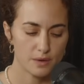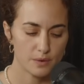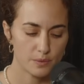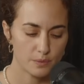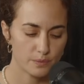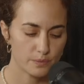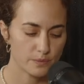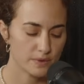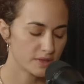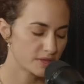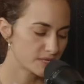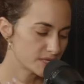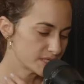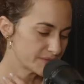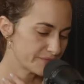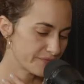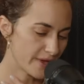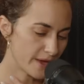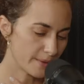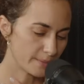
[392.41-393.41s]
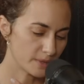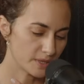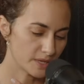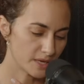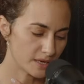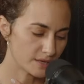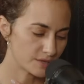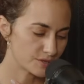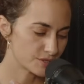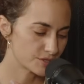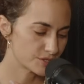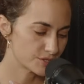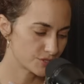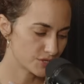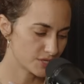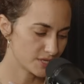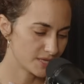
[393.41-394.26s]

with this family, I understood